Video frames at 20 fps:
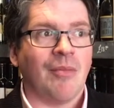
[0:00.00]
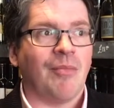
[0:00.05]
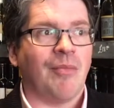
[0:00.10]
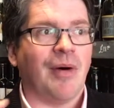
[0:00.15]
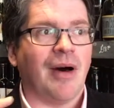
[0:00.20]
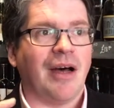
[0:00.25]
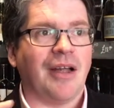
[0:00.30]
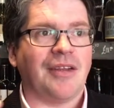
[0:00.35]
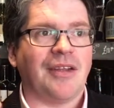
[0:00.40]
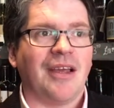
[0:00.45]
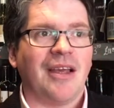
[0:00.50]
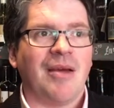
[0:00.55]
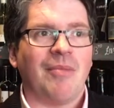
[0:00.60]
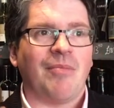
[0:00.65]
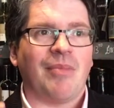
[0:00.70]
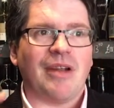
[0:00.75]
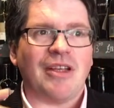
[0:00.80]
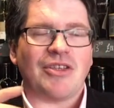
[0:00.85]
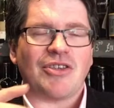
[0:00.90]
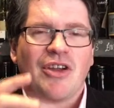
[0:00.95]
but
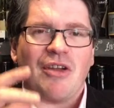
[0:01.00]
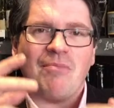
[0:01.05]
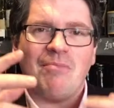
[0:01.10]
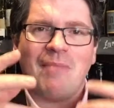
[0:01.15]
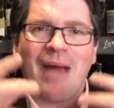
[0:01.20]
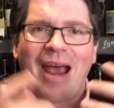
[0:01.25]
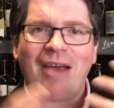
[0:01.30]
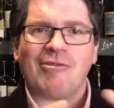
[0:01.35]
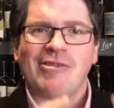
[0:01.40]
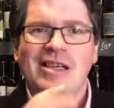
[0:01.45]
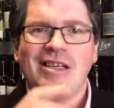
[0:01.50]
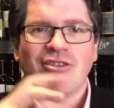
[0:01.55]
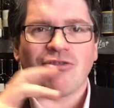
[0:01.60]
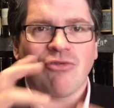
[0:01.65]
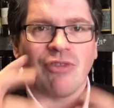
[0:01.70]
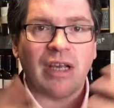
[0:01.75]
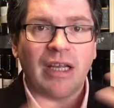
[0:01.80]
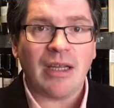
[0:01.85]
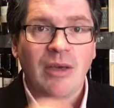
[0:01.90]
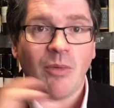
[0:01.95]
it sort of marries
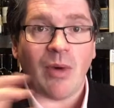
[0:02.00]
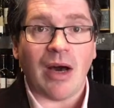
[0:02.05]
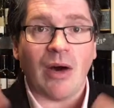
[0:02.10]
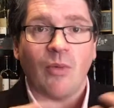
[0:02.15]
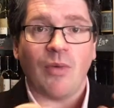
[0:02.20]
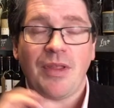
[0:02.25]
really well